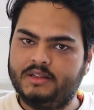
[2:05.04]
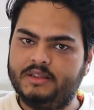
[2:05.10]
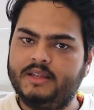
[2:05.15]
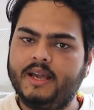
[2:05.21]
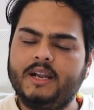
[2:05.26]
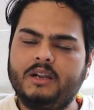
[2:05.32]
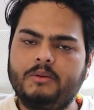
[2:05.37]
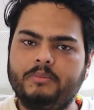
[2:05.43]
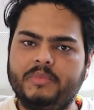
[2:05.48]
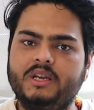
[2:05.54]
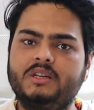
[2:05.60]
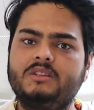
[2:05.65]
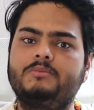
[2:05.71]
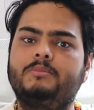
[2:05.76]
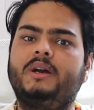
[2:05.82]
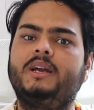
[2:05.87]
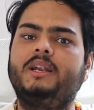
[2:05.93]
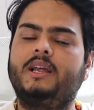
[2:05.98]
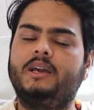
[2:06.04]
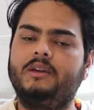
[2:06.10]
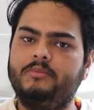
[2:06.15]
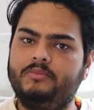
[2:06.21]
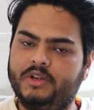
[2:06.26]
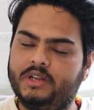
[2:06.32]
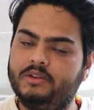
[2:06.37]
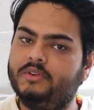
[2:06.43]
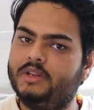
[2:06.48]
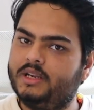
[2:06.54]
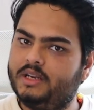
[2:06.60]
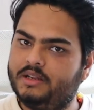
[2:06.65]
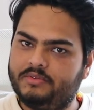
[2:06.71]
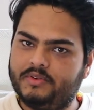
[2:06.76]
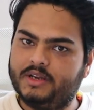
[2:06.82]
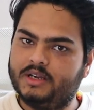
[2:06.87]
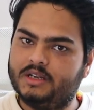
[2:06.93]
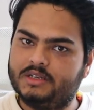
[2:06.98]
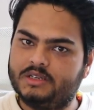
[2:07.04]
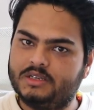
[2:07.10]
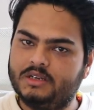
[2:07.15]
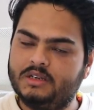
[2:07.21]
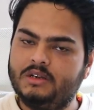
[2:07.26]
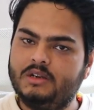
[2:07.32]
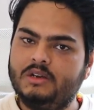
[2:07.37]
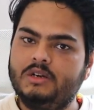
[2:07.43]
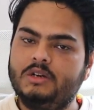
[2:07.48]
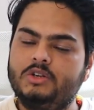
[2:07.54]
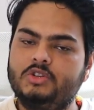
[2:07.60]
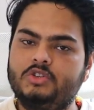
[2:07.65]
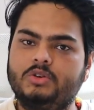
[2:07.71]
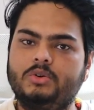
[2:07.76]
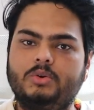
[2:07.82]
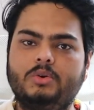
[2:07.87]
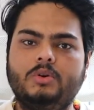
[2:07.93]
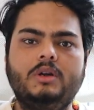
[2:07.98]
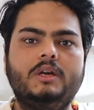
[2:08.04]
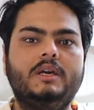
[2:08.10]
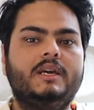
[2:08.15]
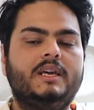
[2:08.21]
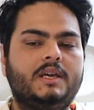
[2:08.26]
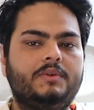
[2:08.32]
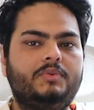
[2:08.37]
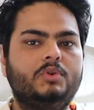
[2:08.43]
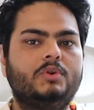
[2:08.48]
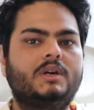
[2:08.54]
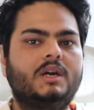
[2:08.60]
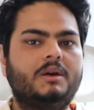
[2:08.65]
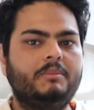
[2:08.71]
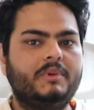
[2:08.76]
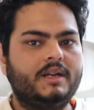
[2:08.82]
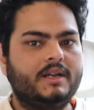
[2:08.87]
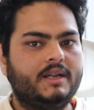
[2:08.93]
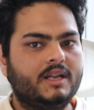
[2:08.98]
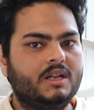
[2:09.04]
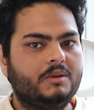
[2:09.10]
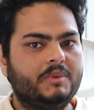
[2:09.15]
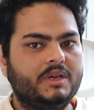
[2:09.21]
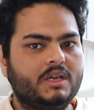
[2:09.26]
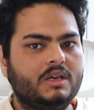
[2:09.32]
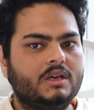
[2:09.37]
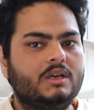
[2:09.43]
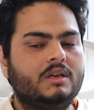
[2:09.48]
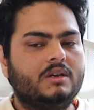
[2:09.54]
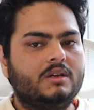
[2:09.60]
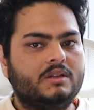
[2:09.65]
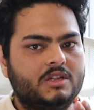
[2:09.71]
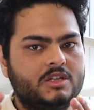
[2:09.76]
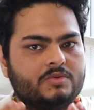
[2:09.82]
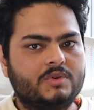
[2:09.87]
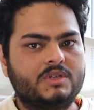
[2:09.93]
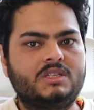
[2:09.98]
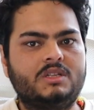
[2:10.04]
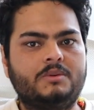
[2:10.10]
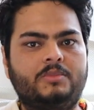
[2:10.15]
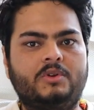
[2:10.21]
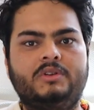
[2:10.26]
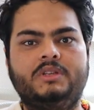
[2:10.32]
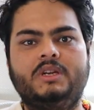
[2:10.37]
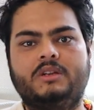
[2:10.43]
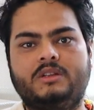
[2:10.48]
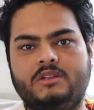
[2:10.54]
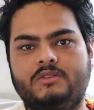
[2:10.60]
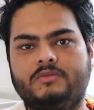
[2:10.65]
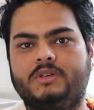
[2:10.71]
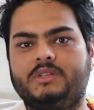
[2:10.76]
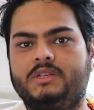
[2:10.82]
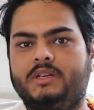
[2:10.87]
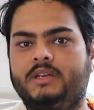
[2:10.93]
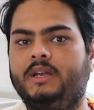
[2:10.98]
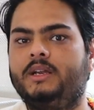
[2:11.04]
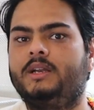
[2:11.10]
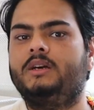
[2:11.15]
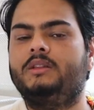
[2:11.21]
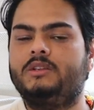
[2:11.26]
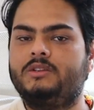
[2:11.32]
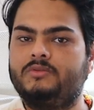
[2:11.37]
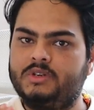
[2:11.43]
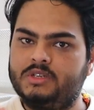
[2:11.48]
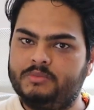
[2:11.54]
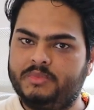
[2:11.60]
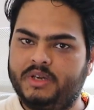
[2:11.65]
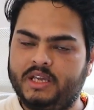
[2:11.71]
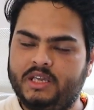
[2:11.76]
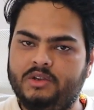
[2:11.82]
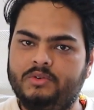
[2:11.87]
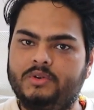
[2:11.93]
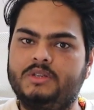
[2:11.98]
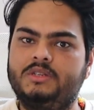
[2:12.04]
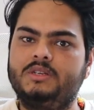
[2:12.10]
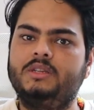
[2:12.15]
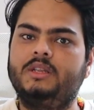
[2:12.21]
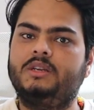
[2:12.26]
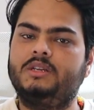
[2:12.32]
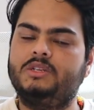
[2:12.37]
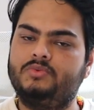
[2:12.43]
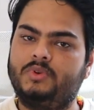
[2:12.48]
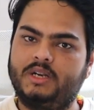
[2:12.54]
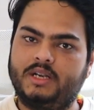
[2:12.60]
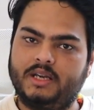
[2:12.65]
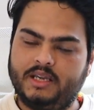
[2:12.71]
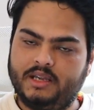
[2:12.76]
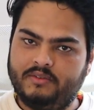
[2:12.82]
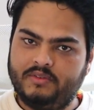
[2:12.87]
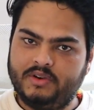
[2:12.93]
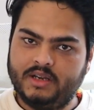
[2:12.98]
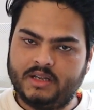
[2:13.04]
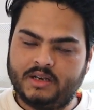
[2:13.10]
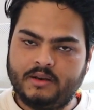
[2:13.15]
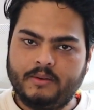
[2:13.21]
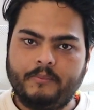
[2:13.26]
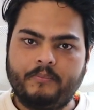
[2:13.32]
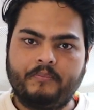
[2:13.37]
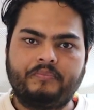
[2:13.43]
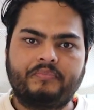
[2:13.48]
That makes my life very, very difficult. So if you come and tell me, this was the project, this was the data, this was my accuracy, that is what I have done,